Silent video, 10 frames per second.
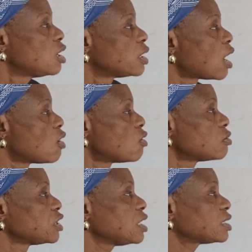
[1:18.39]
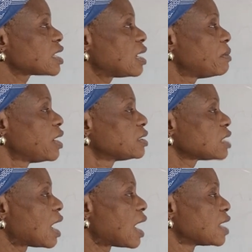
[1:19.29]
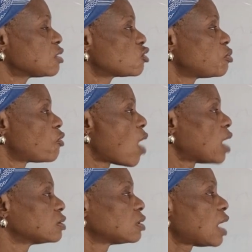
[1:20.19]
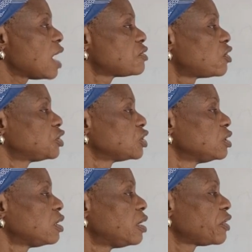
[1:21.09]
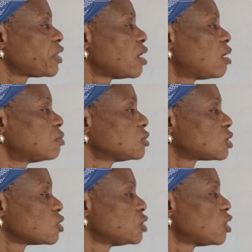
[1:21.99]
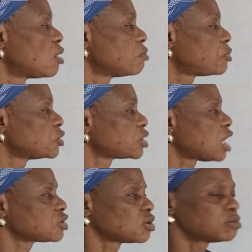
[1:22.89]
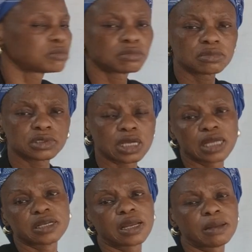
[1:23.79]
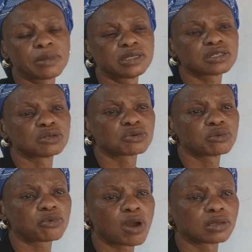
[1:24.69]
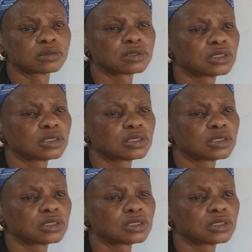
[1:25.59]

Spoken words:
Now these elements are in group 1, hydrogen, lithium, sodium, potassium. They are the elements in group 1.